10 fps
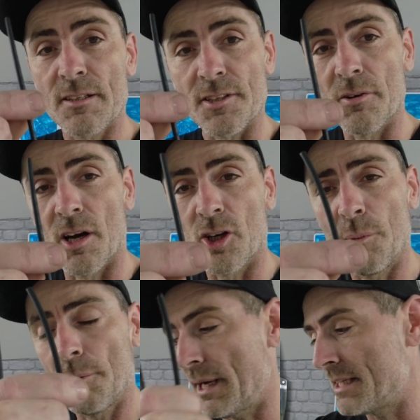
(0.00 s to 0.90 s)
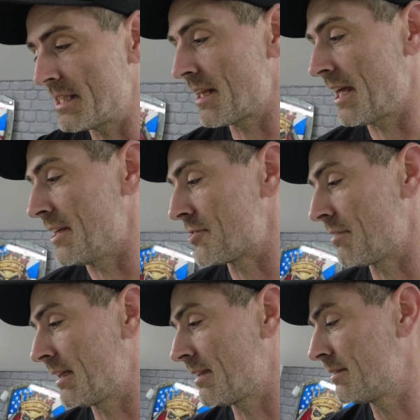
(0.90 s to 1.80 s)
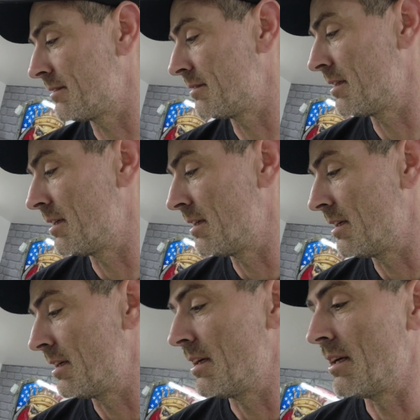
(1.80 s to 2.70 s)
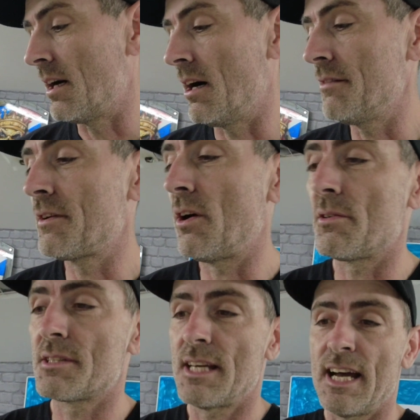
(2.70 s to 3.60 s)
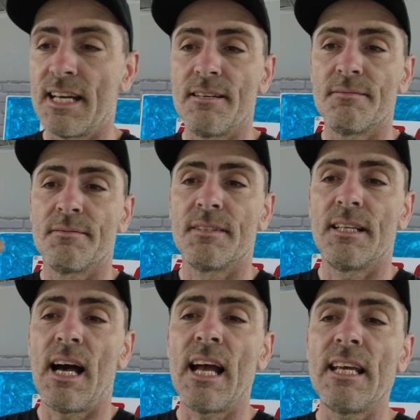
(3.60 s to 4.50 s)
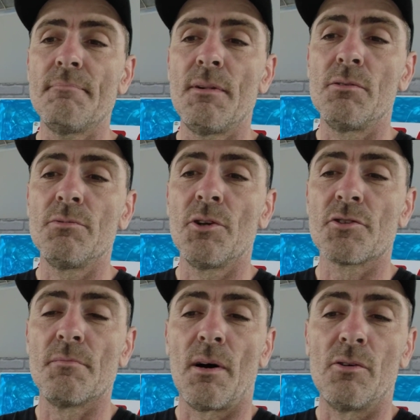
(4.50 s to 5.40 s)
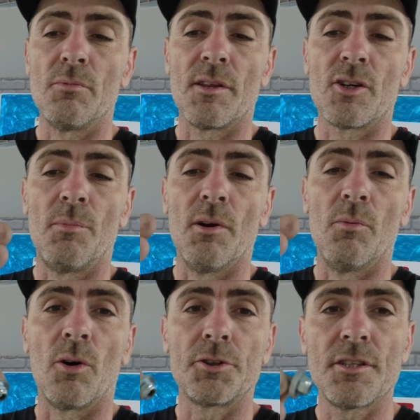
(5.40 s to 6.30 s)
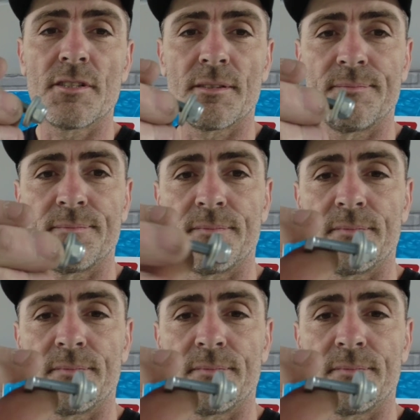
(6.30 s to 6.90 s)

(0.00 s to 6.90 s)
So a couple of pieces of heat shrink. I've got a 8mm nut and bolt with a couple of washers.